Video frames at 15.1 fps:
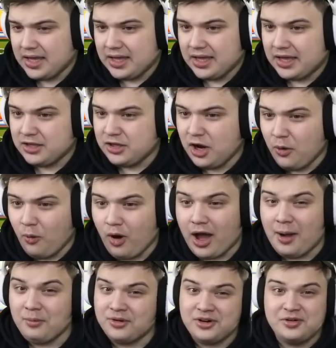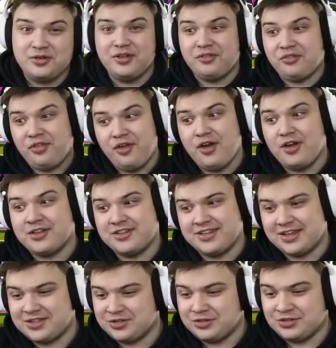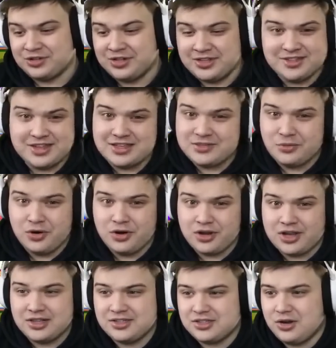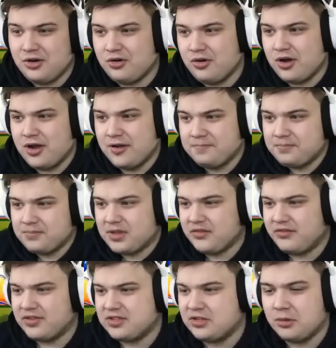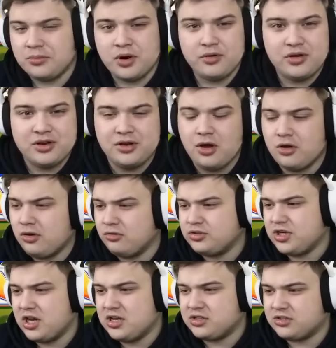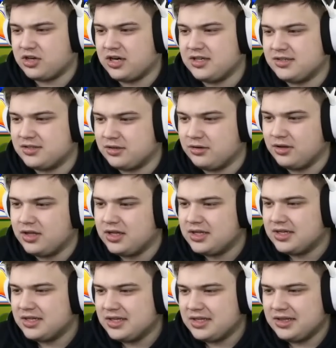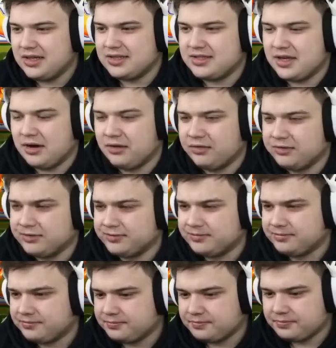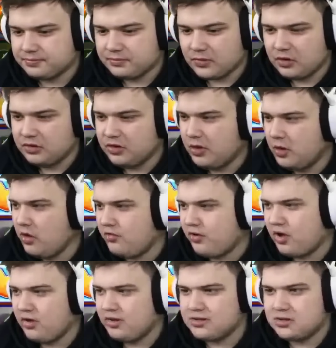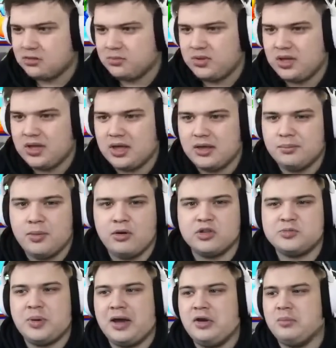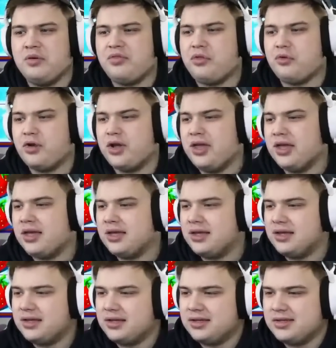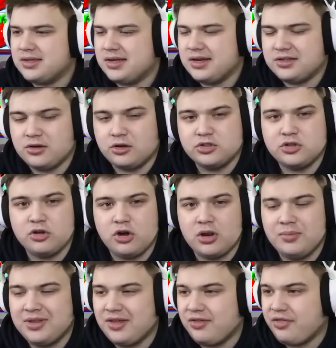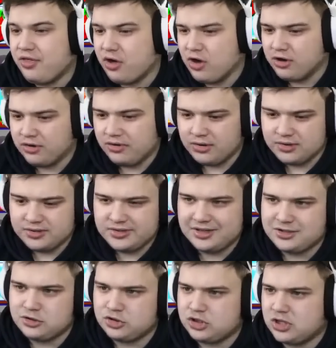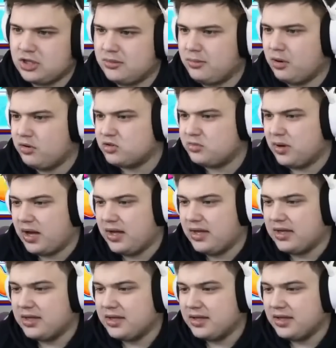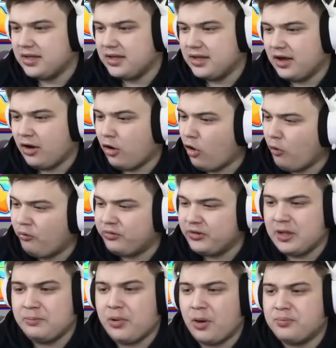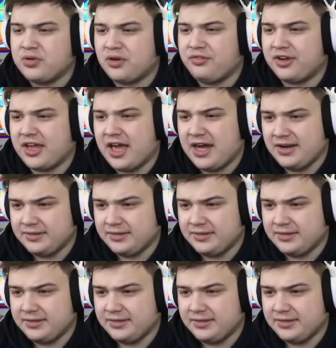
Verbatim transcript: You know what? I'm going to do the third 600. It's it's working, so um, if it's not broken, no, don't change, all right? So let's go. We'll do another. It's going to be bonus buy number three. And it's also going to be the third $600 bonus buy. Hopefully it pops off again.